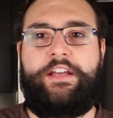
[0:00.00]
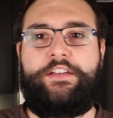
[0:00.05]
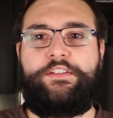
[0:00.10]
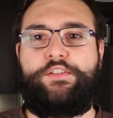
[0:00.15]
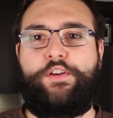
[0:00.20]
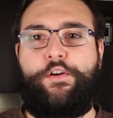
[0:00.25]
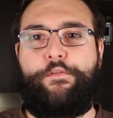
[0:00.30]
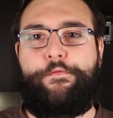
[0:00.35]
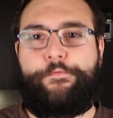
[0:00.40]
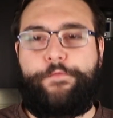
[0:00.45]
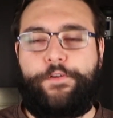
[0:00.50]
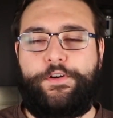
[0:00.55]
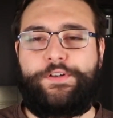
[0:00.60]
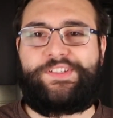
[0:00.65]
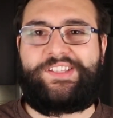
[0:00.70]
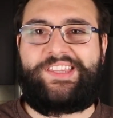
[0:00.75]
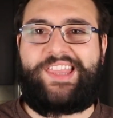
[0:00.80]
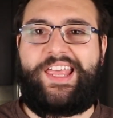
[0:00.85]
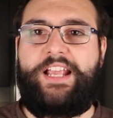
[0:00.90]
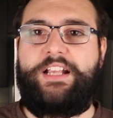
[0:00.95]
So
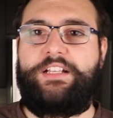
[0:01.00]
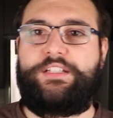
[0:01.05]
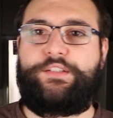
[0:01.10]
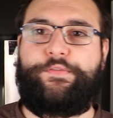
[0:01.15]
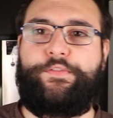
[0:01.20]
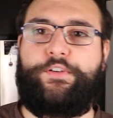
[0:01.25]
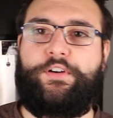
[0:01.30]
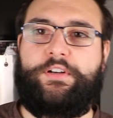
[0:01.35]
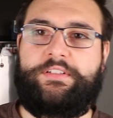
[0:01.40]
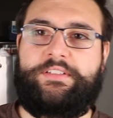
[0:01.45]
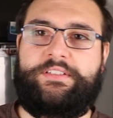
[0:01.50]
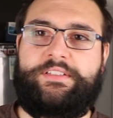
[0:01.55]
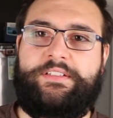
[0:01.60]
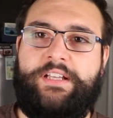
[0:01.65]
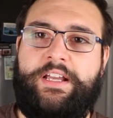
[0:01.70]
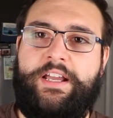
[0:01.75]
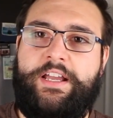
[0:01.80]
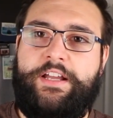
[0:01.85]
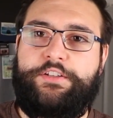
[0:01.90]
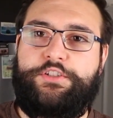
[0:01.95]
first things
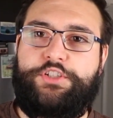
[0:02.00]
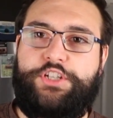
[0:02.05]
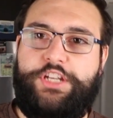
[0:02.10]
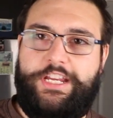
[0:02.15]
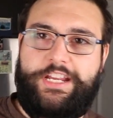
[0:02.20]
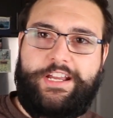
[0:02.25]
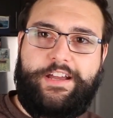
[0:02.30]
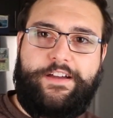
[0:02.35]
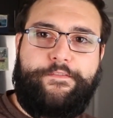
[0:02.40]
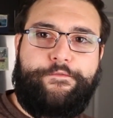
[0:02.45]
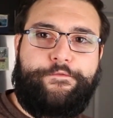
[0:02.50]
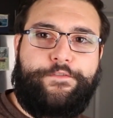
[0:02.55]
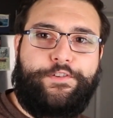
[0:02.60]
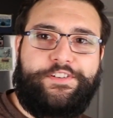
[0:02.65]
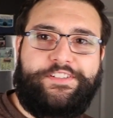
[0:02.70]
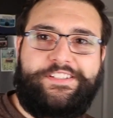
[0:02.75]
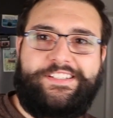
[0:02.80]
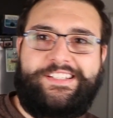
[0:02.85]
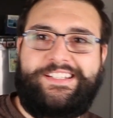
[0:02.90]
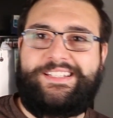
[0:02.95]
first, chia
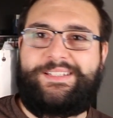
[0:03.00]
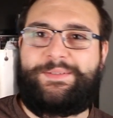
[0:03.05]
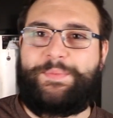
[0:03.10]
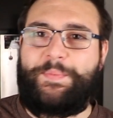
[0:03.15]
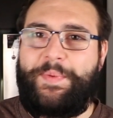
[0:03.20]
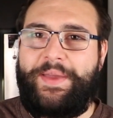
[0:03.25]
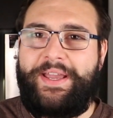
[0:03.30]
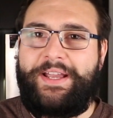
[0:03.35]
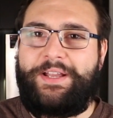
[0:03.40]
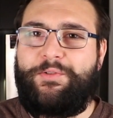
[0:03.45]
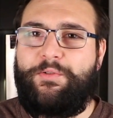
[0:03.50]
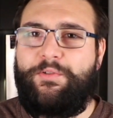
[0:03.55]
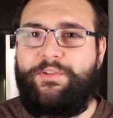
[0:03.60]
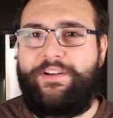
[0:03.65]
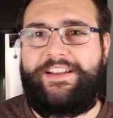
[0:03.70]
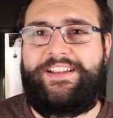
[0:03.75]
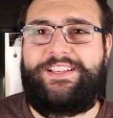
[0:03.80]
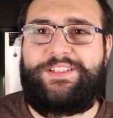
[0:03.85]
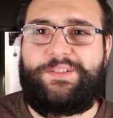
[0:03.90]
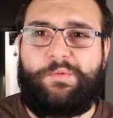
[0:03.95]
versus
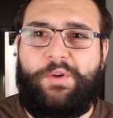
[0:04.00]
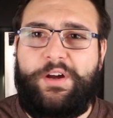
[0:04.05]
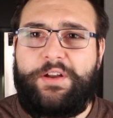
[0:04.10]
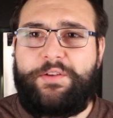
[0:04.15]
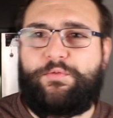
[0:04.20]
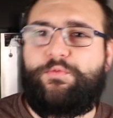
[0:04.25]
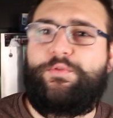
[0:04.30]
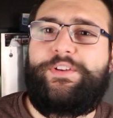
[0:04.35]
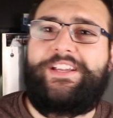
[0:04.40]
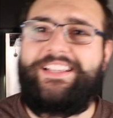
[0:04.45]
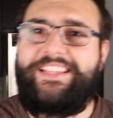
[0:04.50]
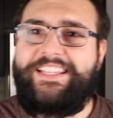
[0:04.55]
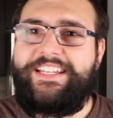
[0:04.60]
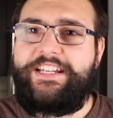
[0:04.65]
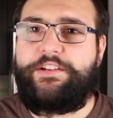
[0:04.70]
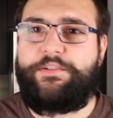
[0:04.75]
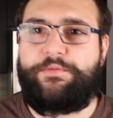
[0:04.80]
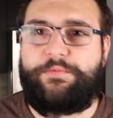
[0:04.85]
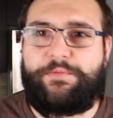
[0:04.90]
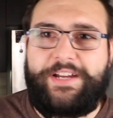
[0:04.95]
Bitcoin. Is one
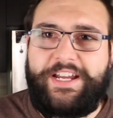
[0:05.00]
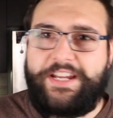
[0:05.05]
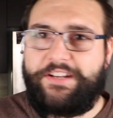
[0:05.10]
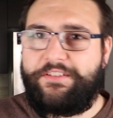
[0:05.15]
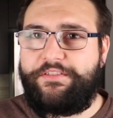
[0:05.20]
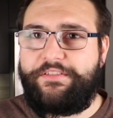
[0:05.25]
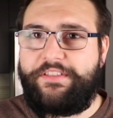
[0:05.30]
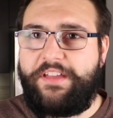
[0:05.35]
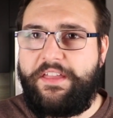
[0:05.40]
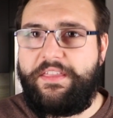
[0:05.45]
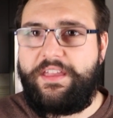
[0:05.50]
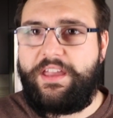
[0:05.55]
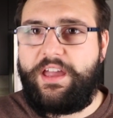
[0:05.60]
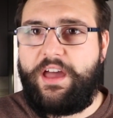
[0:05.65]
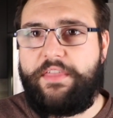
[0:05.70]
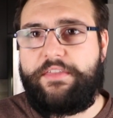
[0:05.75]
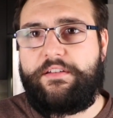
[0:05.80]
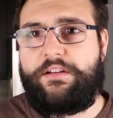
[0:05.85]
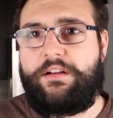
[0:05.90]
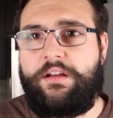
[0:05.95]
really greener than the
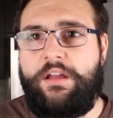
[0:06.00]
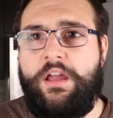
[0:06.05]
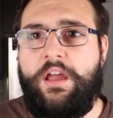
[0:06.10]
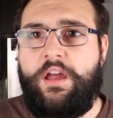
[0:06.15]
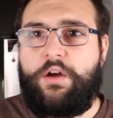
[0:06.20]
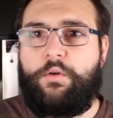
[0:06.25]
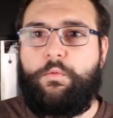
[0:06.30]
other?